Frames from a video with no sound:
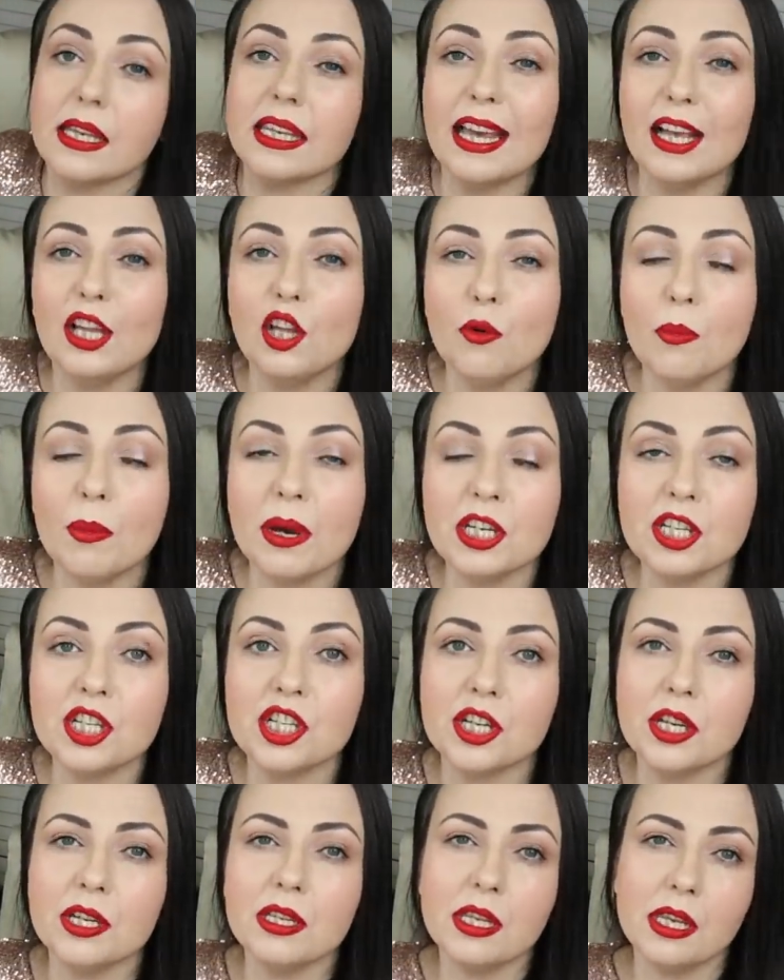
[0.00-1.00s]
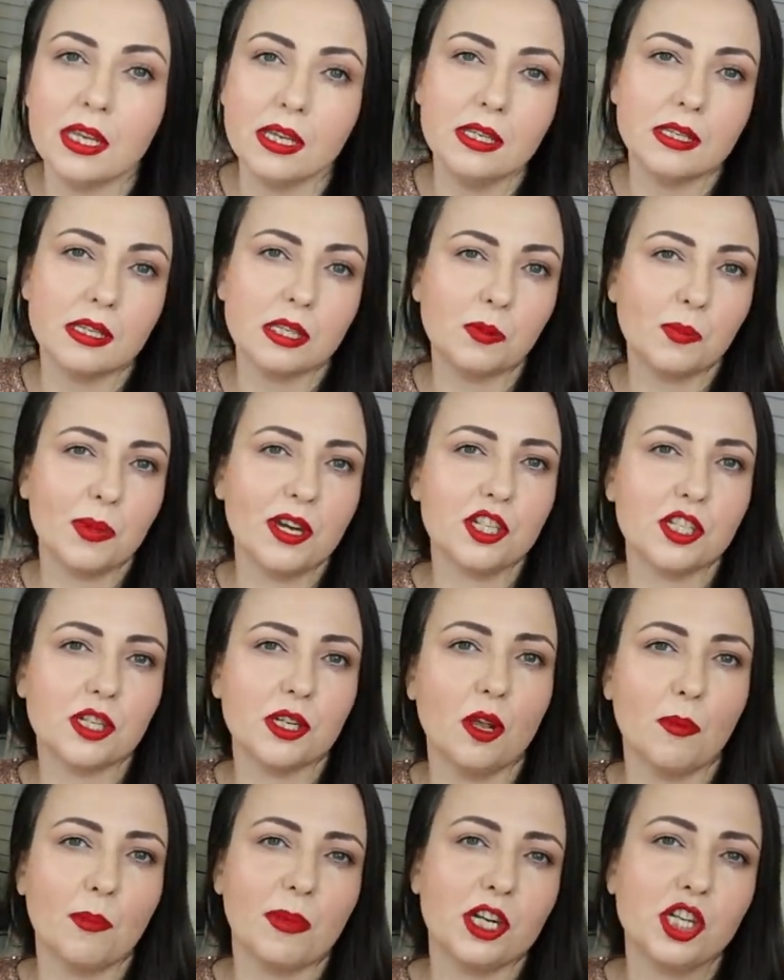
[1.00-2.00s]
the yellow machine is a
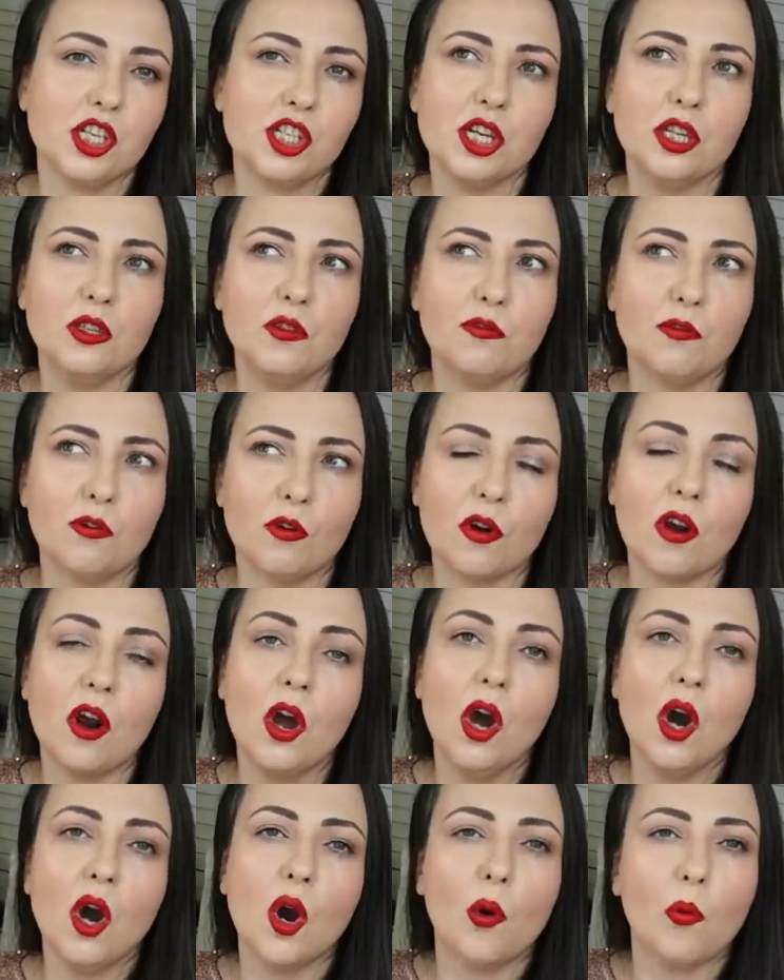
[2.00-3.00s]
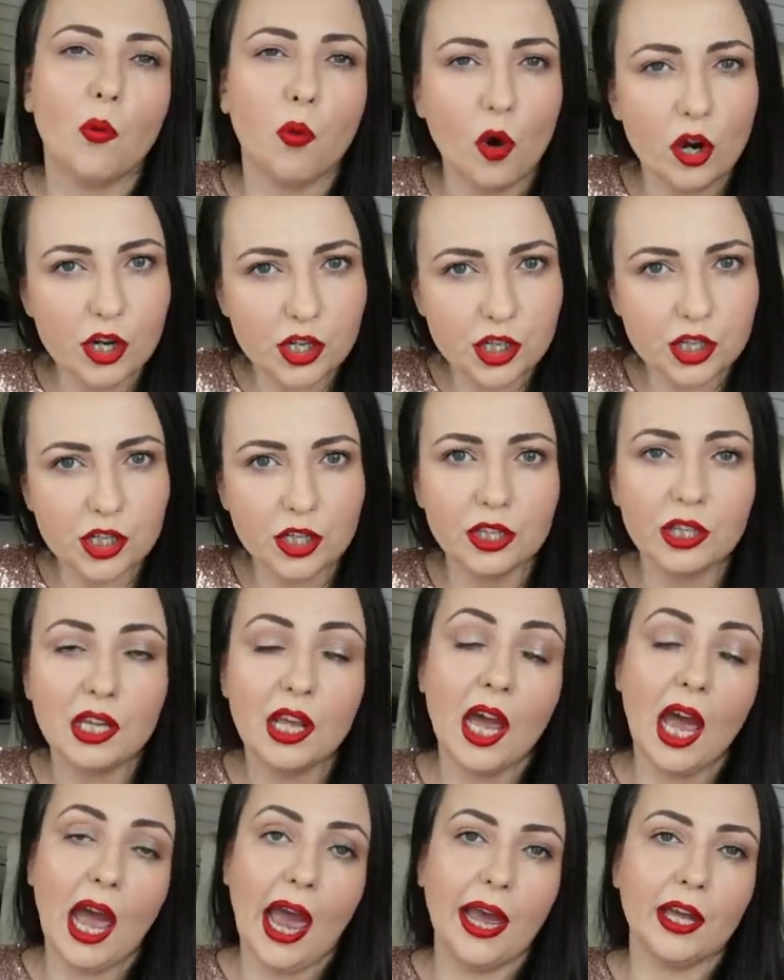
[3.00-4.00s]
special machine for
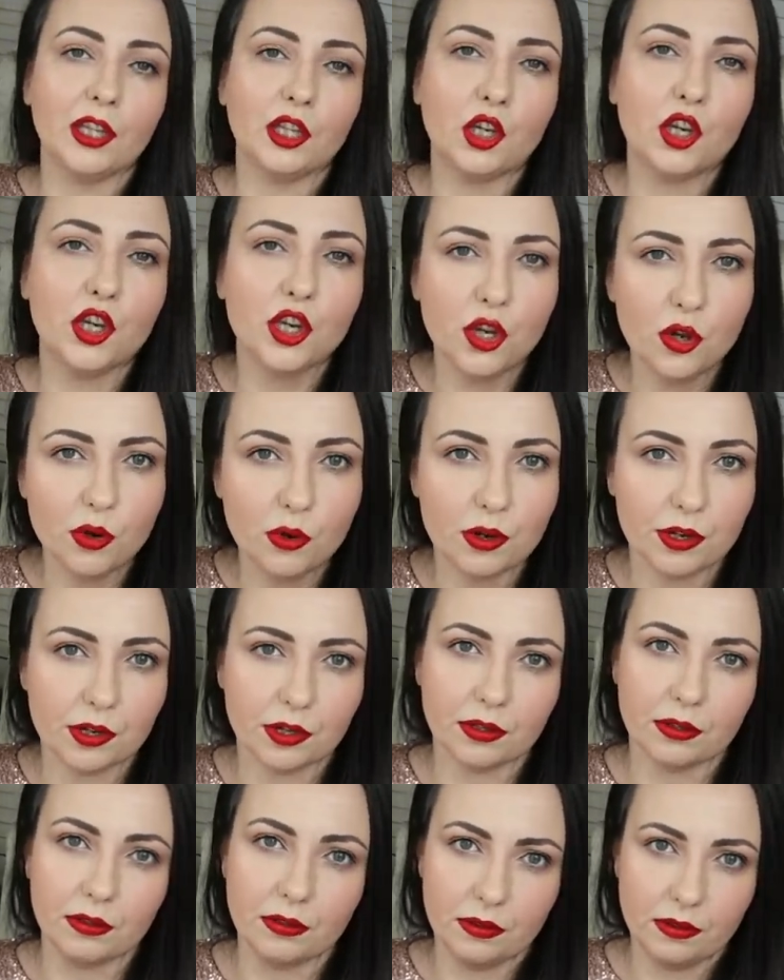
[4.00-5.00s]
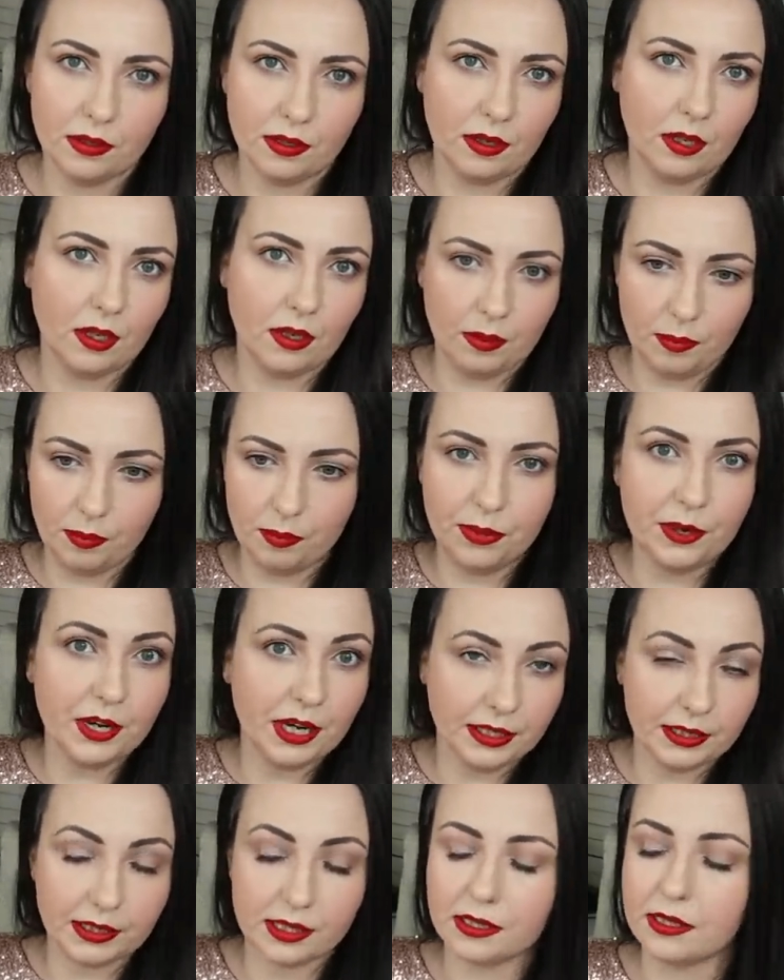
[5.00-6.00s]
washing and curing the
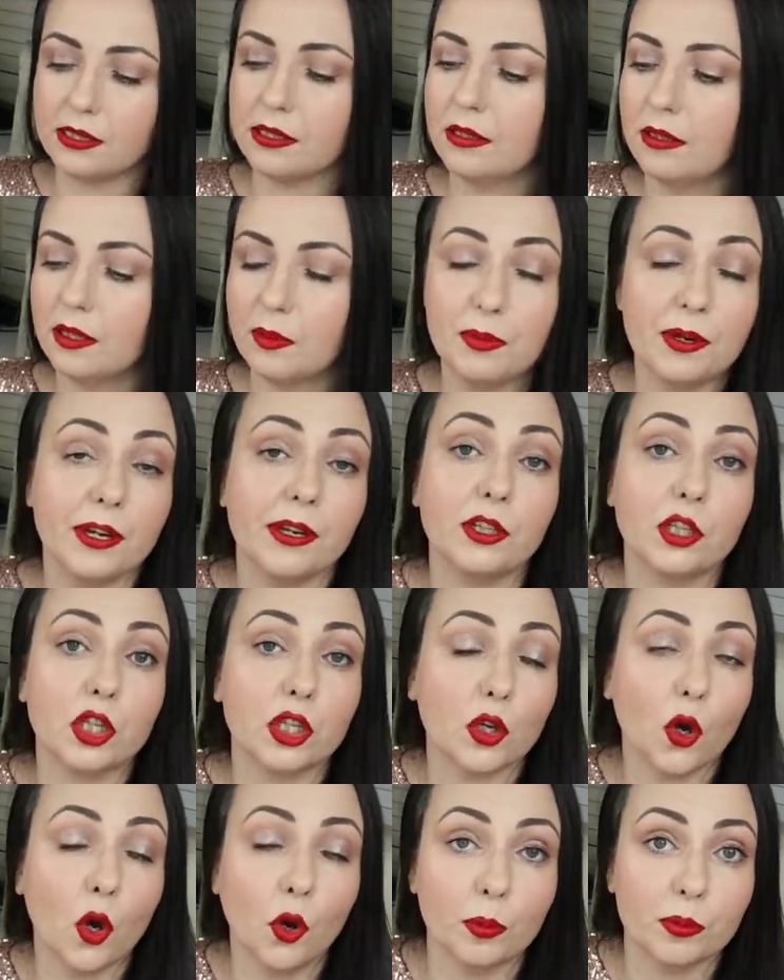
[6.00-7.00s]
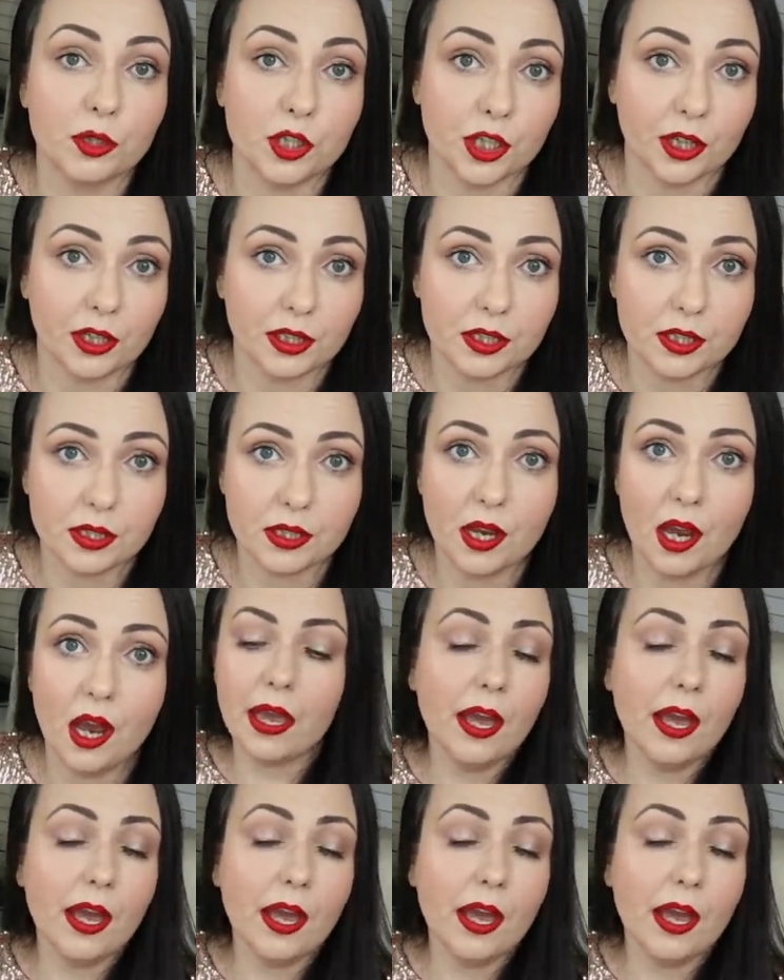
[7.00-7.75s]
prints, the printed objects.